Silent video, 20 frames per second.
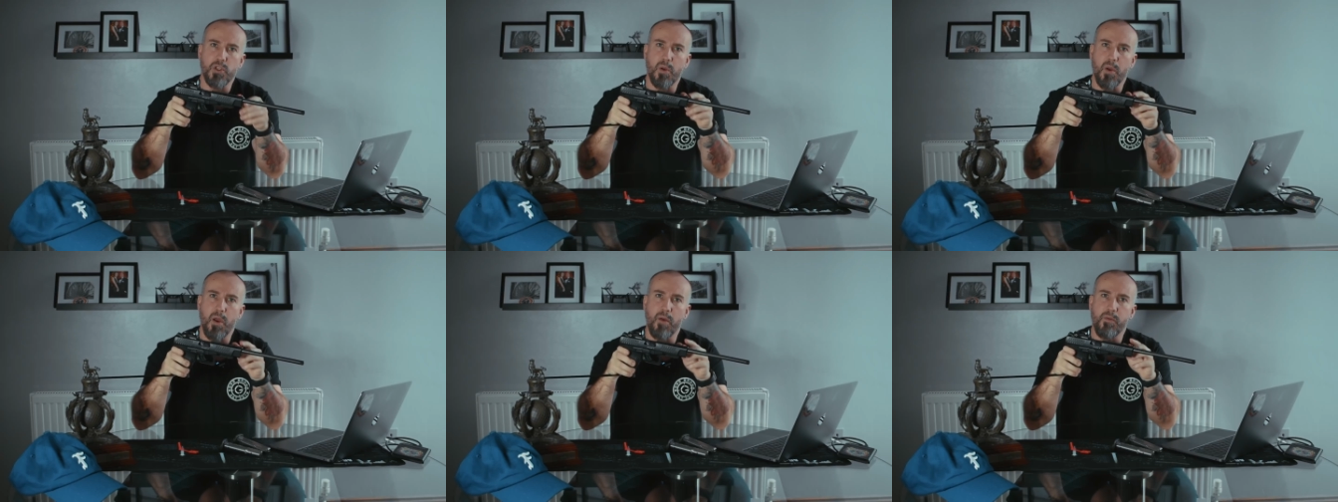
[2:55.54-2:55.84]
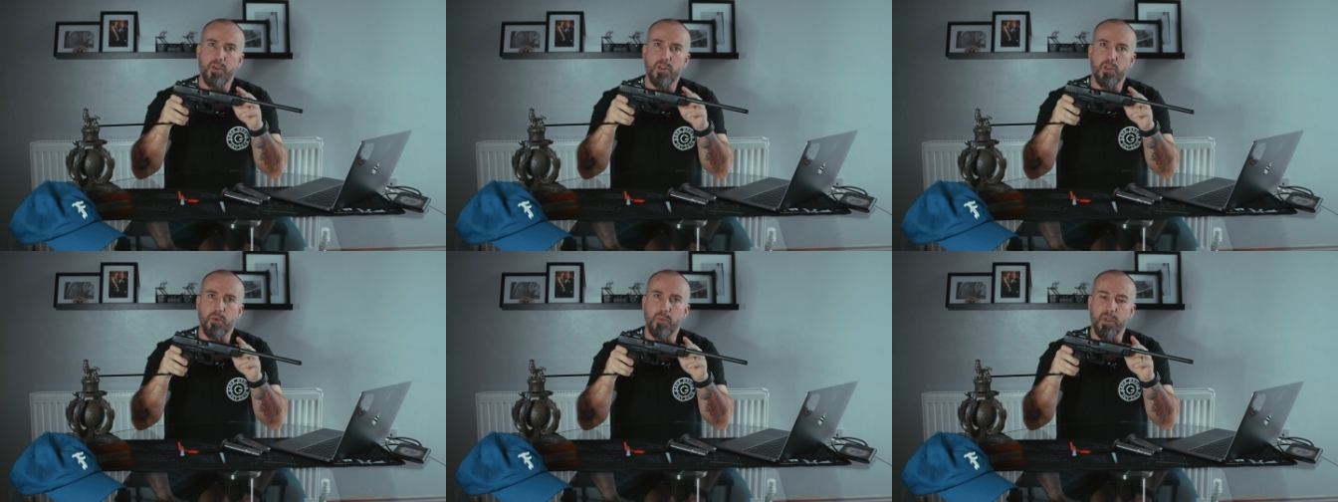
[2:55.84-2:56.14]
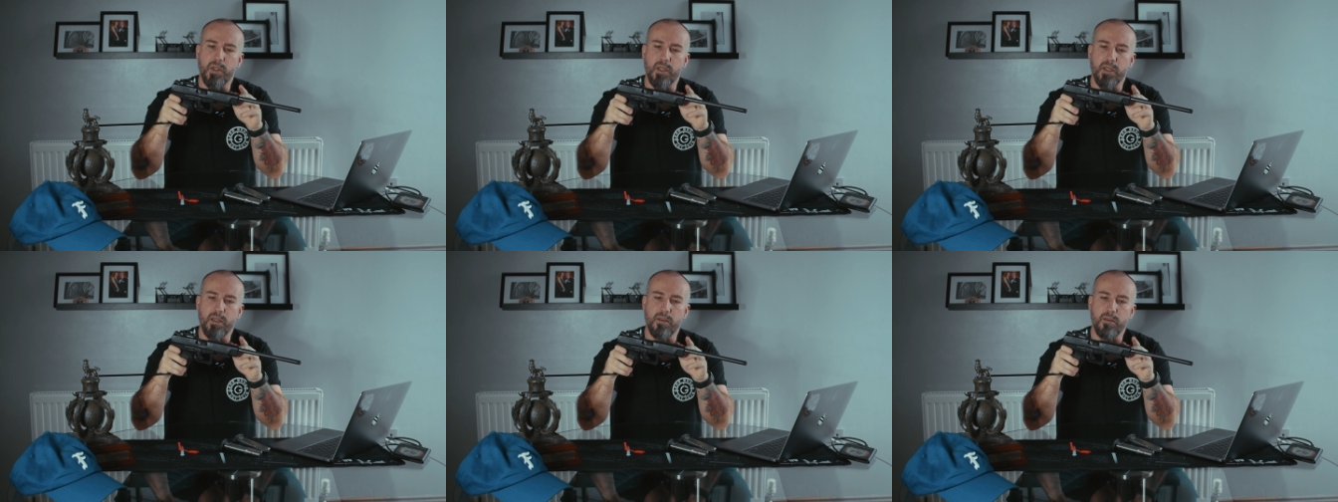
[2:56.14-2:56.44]
go over some
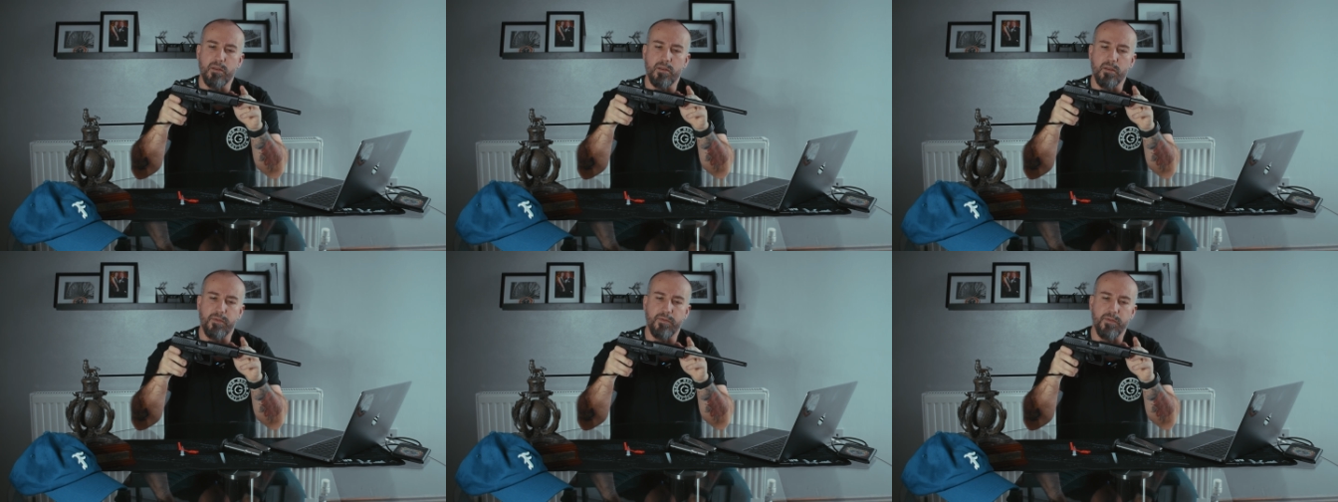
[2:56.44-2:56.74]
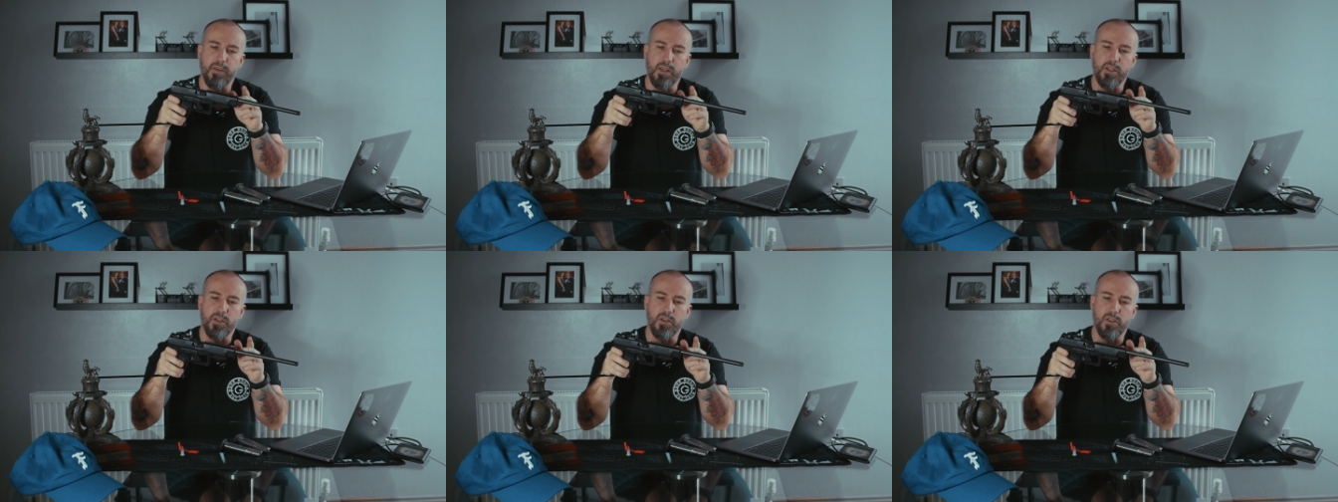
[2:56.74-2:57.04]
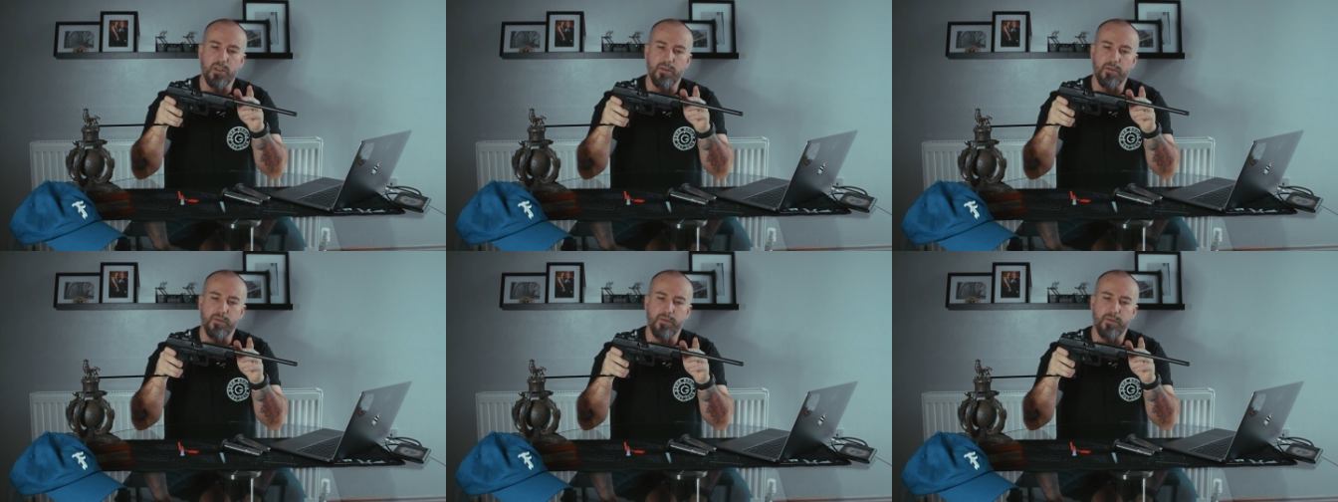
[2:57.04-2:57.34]
of the
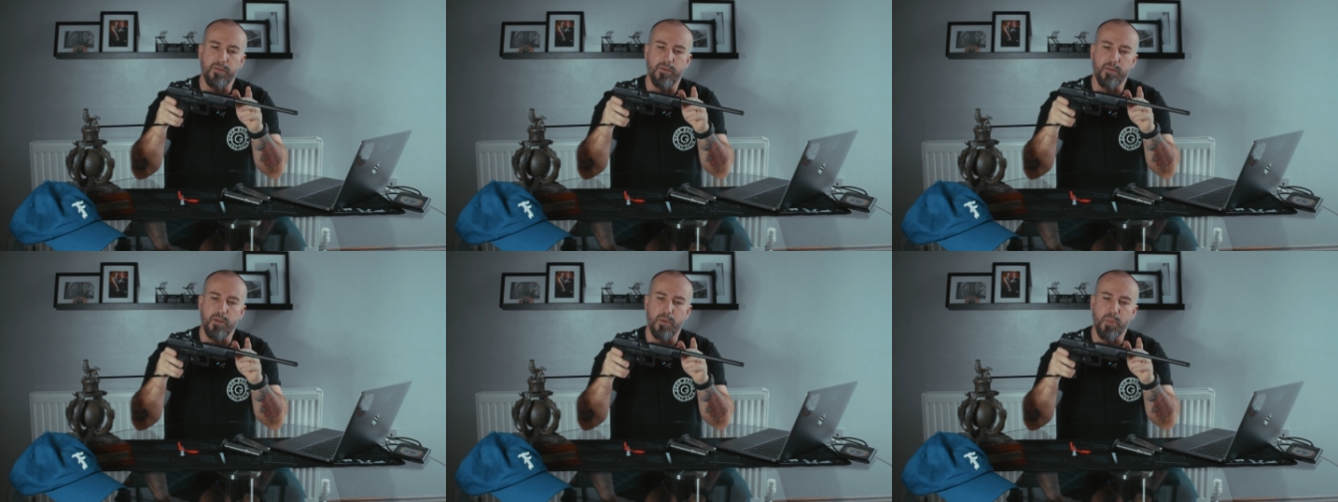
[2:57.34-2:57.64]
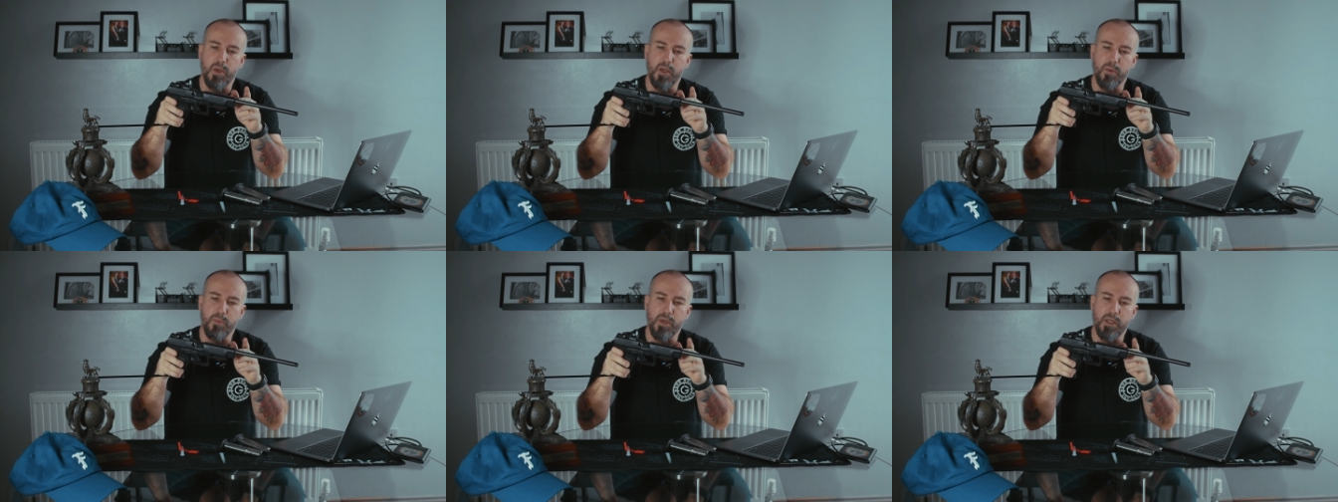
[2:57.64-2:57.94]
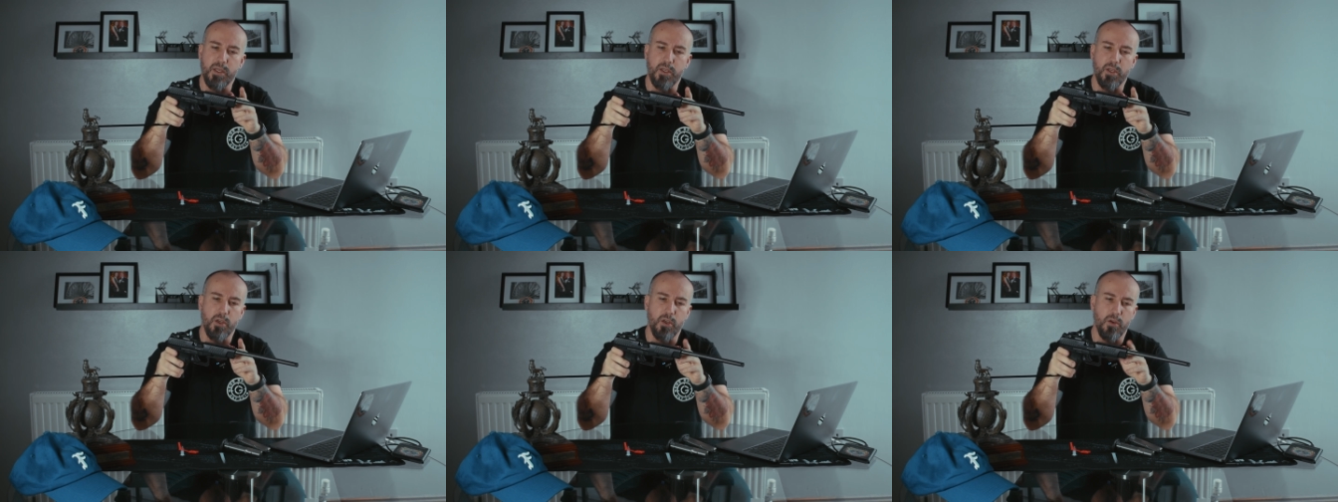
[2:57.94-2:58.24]
features of the
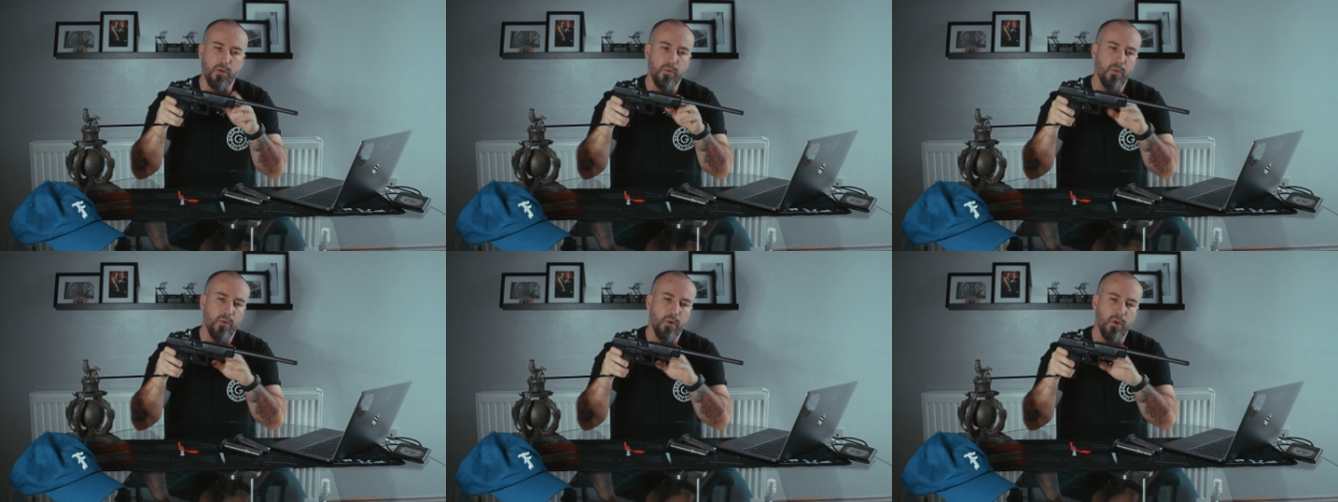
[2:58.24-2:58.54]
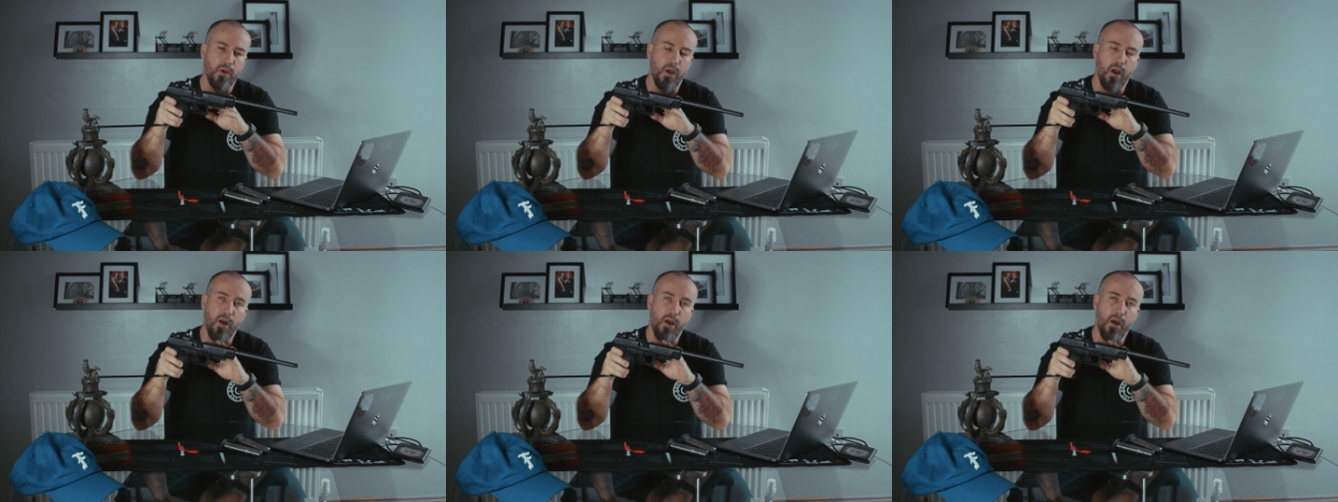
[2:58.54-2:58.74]
PPQ.